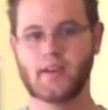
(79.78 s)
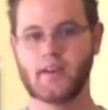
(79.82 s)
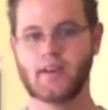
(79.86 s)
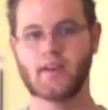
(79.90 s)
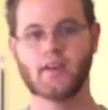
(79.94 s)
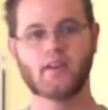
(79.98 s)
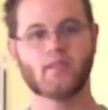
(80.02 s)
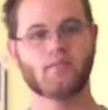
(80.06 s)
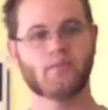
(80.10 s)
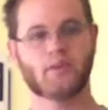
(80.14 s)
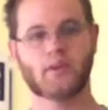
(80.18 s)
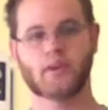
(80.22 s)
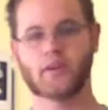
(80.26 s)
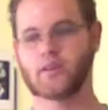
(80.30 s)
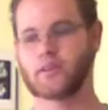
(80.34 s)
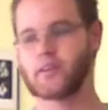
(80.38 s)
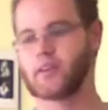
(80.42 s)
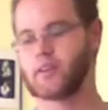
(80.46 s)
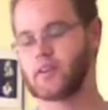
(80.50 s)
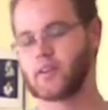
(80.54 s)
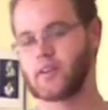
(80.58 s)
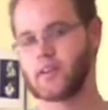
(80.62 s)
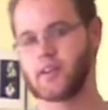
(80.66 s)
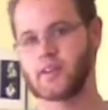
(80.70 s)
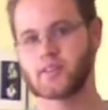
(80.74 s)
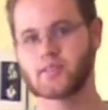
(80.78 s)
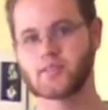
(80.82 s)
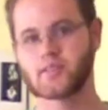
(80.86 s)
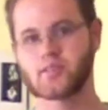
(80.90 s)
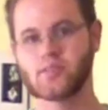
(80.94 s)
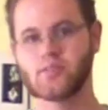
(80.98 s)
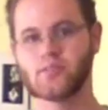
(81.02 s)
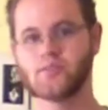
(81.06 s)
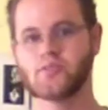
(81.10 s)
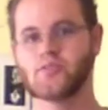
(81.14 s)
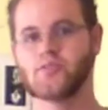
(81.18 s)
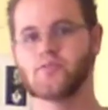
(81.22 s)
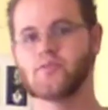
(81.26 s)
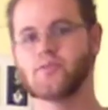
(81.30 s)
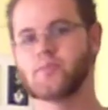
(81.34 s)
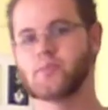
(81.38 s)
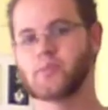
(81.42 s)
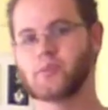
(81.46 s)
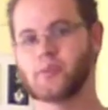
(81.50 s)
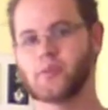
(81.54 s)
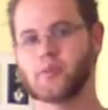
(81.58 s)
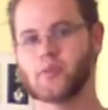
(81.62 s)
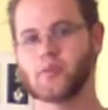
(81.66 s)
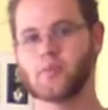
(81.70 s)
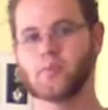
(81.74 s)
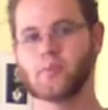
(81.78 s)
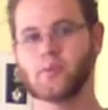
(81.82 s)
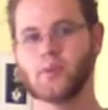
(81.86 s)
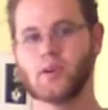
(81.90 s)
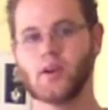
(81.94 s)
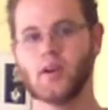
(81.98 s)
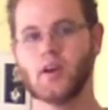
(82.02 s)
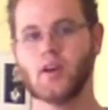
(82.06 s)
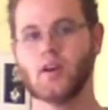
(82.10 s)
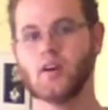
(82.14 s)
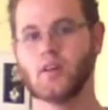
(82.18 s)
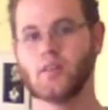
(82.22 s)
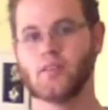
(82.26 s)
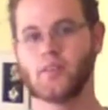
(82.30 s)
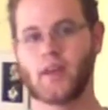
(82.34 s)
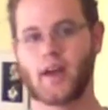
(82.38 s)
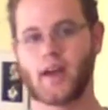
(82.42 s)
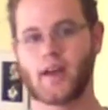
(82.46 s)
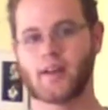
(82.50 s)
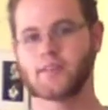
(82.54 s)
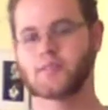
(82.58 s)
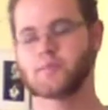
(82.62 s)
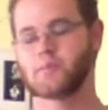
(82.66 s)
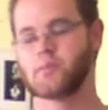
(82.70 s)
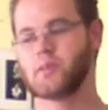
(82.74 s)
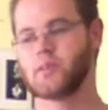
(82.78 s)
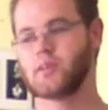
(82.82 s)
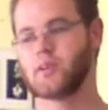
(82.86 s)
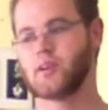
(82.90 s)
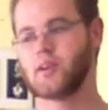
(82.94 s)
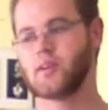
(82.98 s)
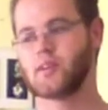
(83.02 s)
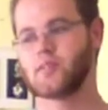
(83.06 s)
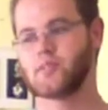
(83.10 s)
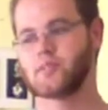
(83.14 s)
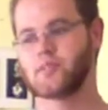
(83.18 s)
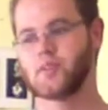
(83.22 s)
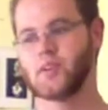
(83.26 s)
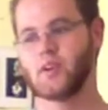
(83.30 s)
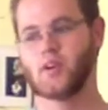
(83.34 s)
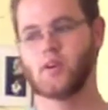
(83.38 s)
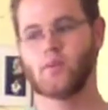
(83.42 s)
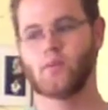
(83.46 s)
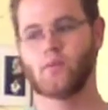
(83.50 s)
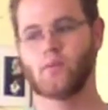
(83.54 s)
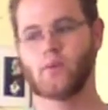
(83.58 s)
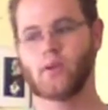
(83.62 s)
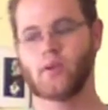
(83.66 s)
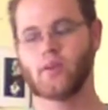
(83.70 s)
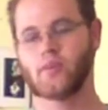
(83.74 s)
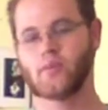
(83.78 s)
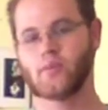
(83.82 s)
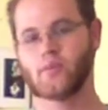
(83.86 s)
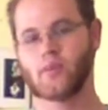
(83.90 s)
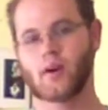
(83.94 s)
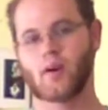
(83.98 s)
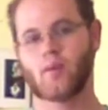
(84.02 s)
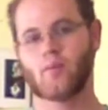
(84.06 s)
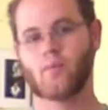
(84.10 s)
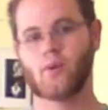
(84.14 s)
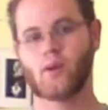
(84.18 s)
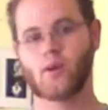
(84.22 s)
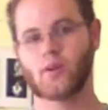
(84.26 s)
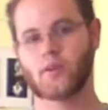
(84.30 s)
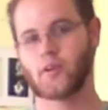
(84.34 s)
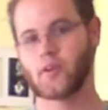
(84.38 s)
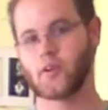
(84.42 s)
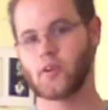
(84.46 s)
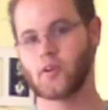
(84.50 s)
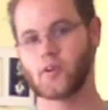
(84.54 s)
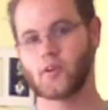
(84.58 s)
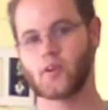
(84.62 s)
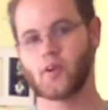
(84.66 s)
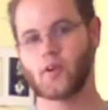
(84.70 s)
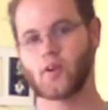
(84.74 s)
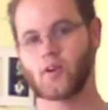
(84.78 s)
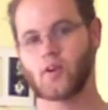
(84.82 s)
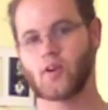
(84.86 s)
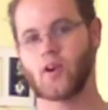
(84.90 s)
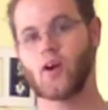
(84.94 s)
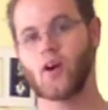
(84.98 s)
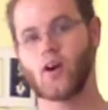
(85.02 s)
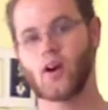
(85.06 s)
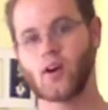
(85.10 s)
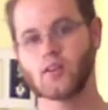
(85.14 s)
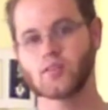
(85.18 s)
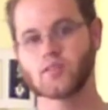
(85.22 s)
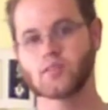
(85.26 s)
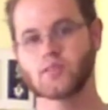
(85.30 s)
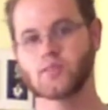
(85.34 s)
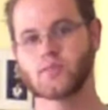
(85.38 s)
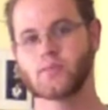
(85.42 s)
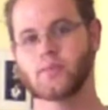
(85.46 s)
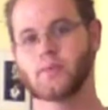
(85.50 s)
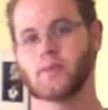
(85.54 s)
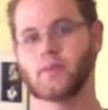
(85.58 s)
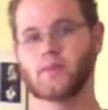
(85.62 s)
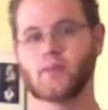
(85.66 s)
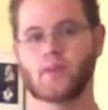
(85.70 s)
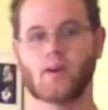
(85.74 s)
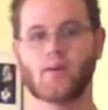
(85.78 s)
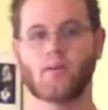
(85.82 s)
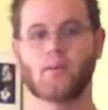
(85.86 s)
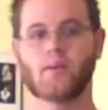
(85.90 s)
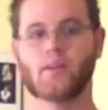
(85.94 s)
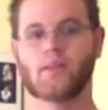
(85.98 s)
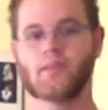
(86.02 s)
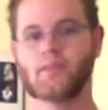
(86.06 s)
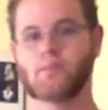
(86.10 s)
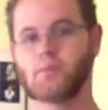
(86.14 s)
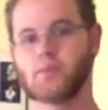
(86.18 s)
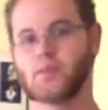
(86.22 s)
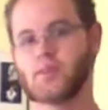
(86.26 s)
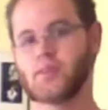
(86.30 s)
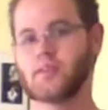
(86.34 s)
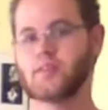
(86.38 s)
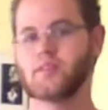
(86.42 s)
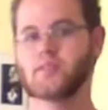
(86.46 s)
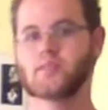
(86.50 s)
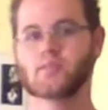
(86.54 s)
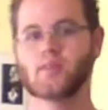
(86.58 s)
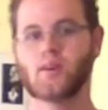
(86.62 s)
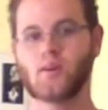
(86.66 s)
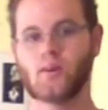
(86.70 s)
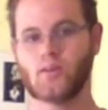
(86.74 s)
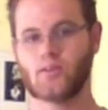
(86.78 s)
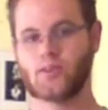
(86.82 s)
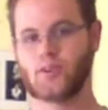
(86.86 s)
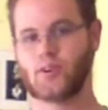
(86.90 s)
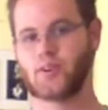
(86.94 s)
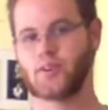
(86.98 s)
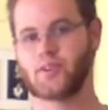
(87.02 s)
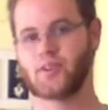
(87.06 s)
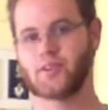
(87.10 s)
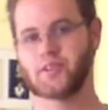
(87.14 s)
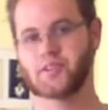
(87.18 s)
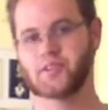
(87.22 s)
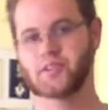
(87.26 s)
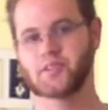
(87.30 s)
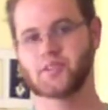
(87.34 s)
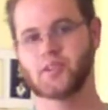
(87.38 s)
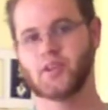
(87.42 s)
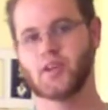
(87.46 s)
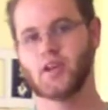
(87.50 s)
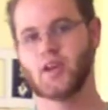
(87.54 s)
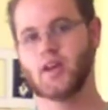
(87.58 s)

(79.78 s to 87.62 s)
And we're going to exclude you from the group. That is because we do not want to hurt our cause. We do not want the police called on us.